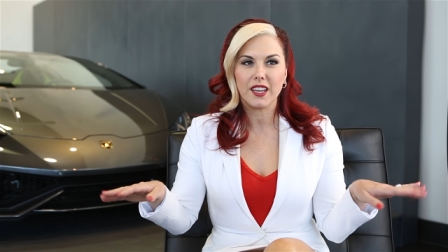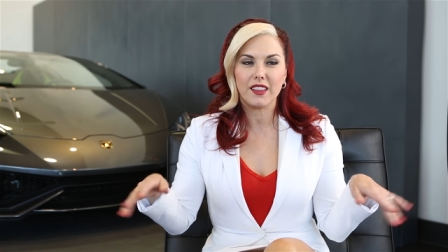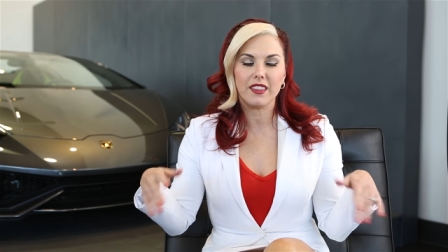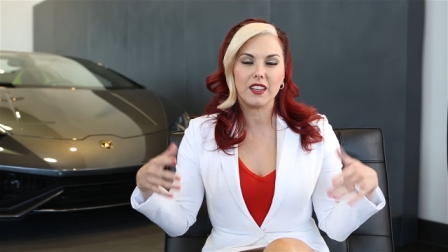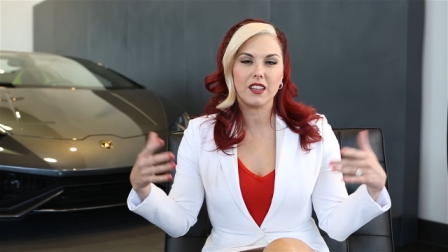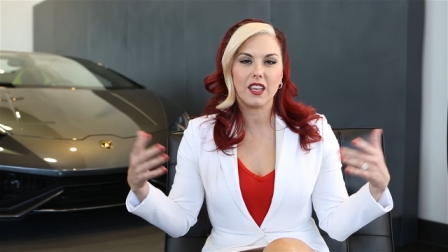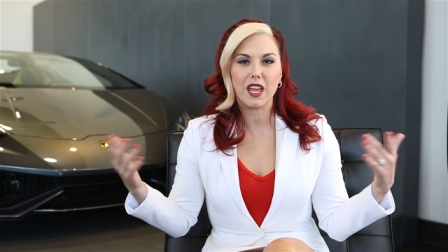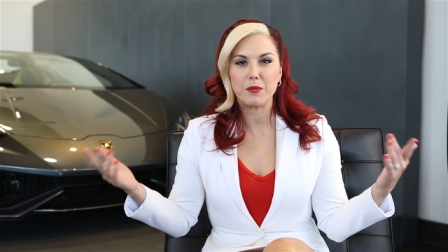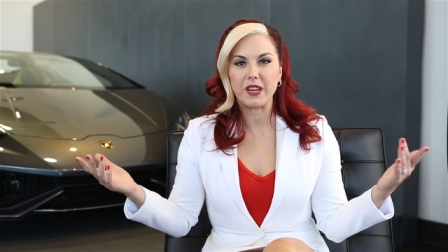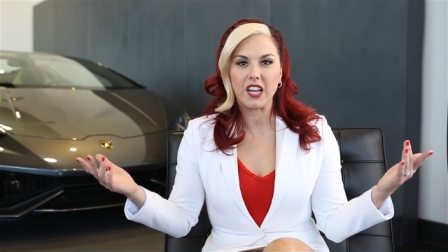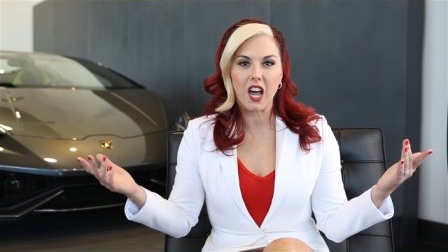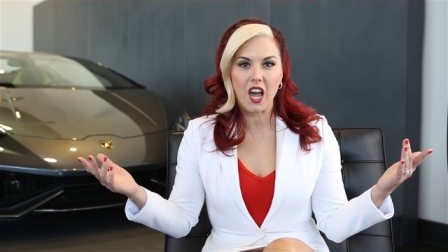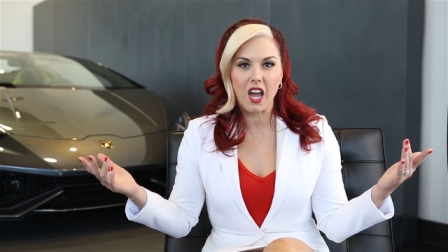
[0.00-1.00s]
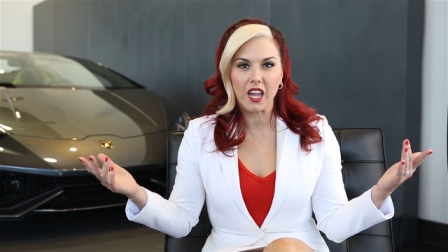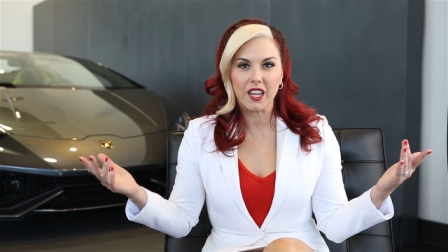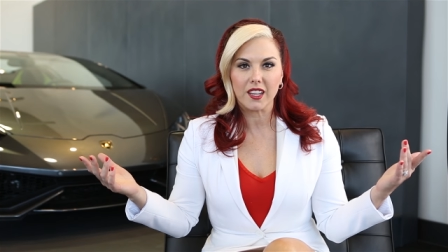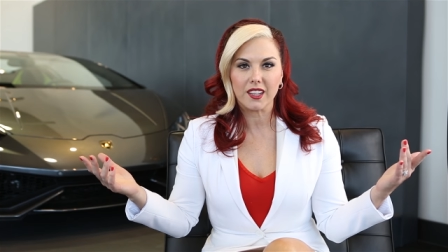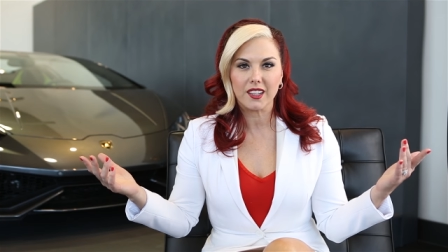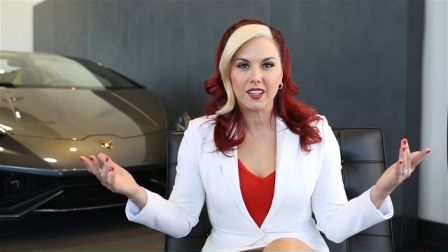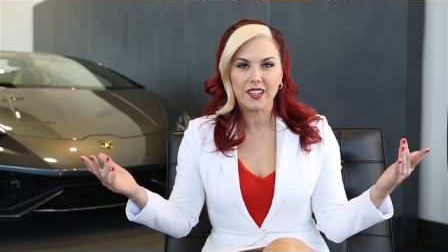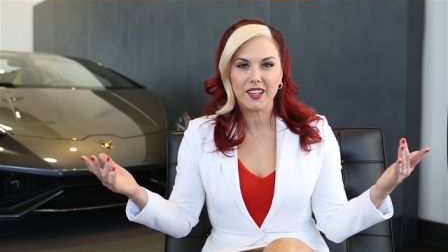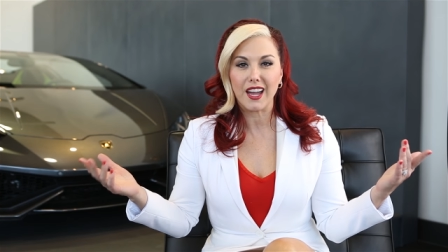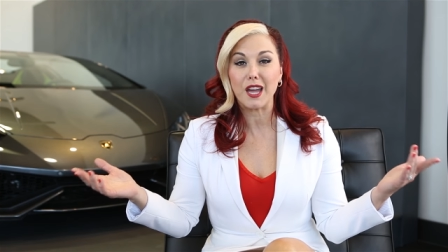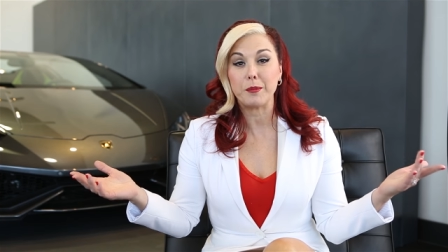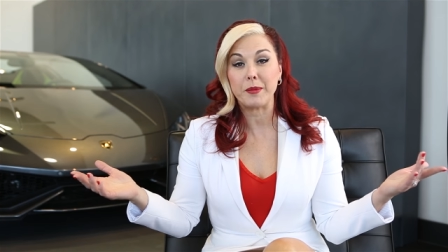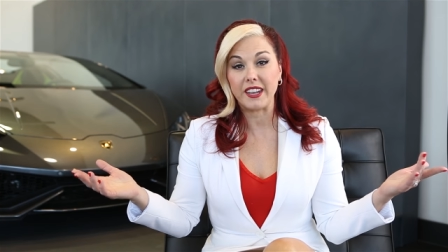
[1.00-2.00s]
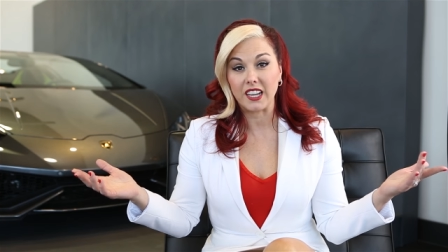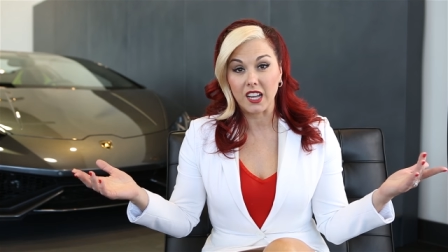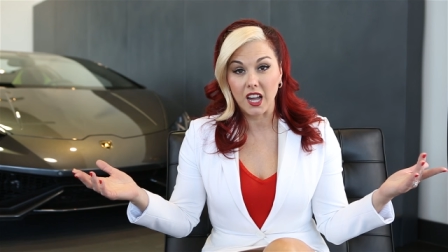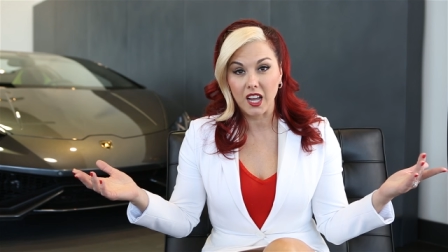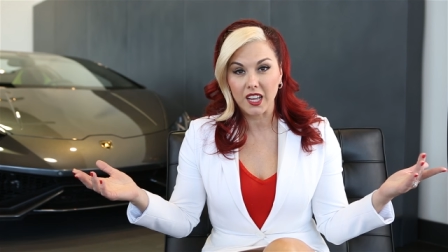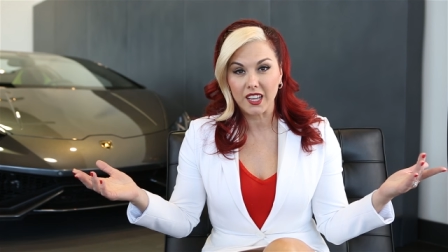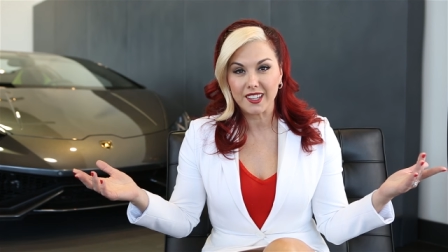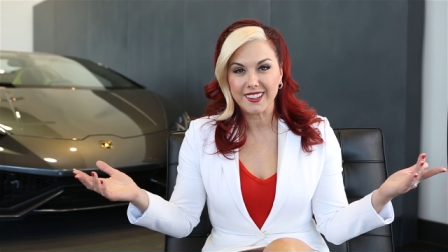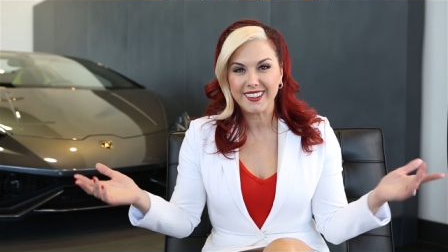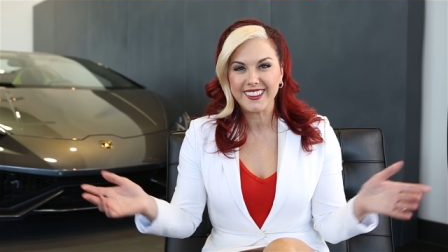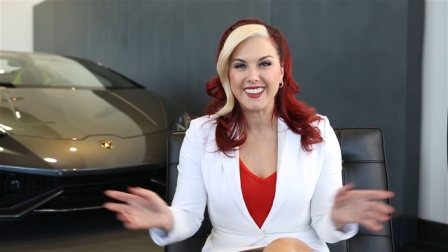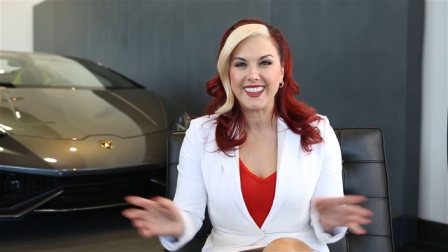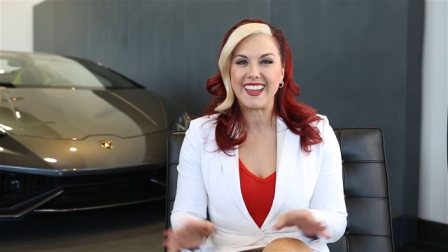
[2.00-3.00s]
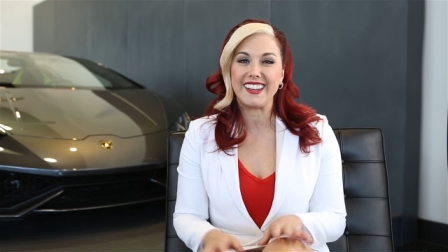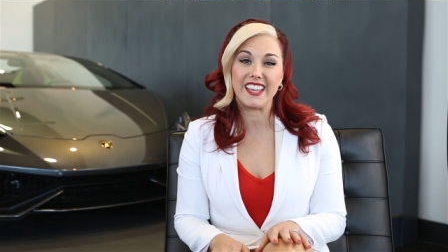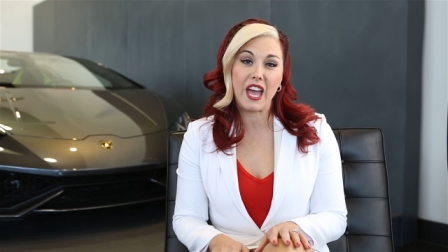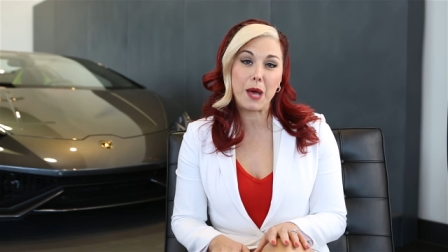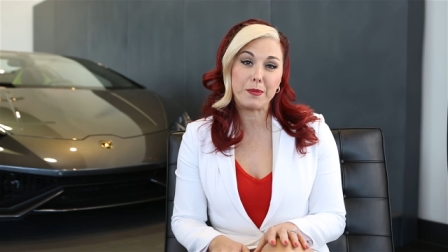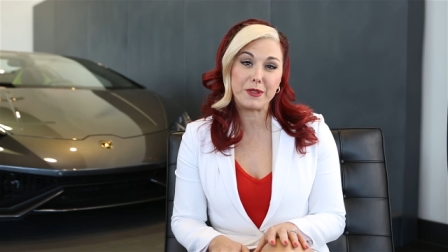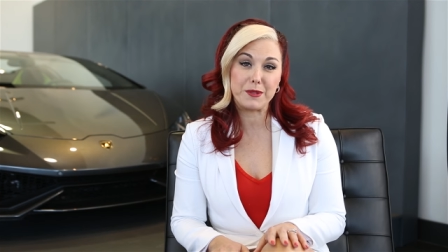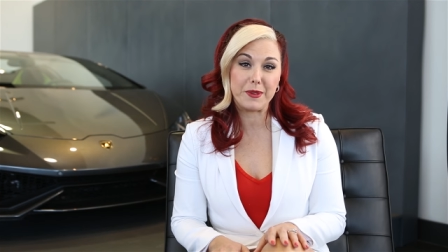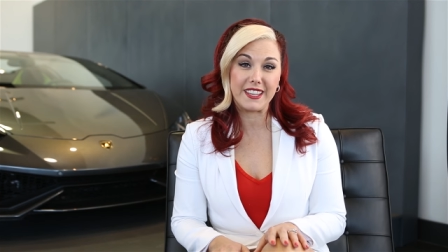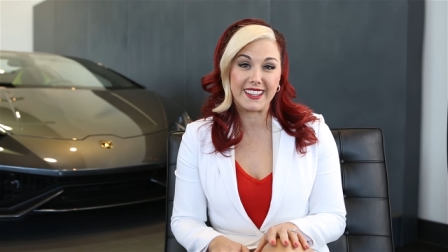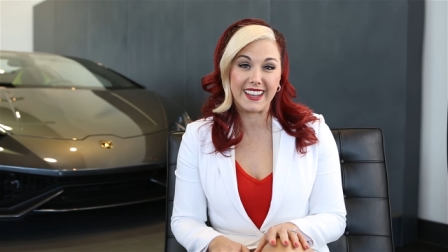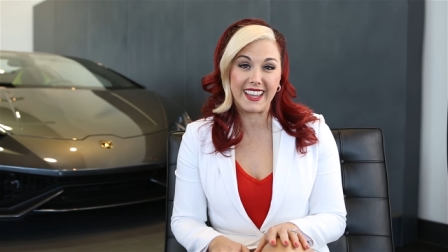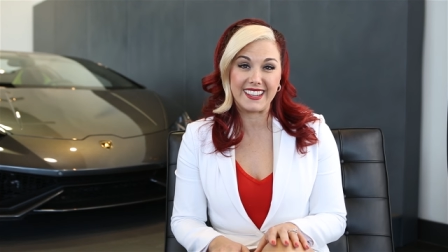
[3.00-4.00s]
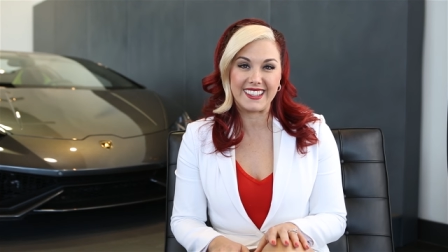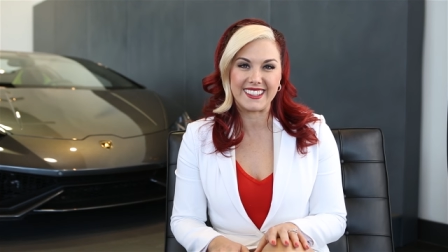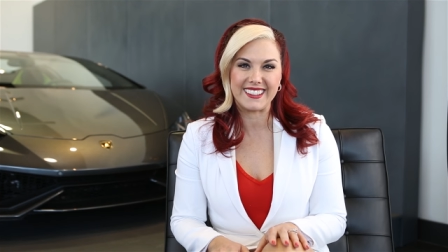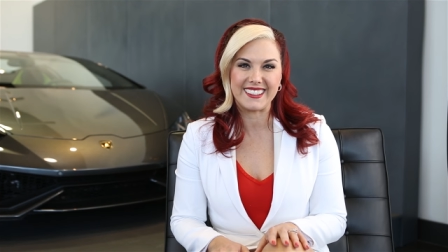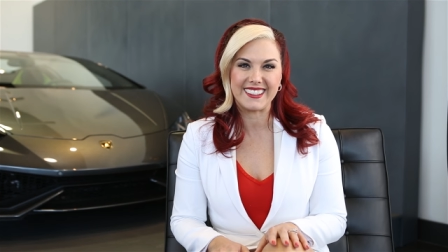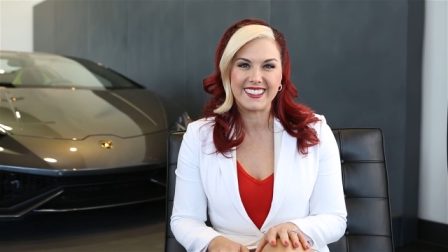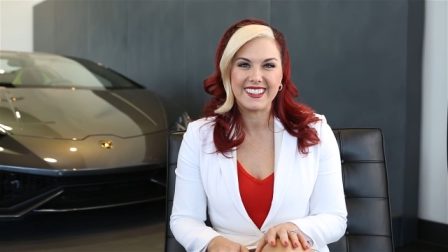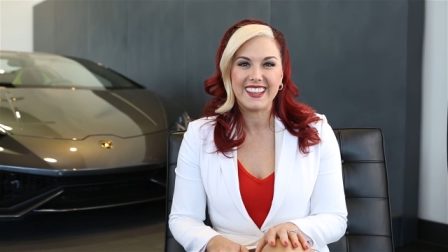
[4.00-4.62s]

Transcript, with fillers: And then came a guy. I met a guy, and he happened to be Canadian.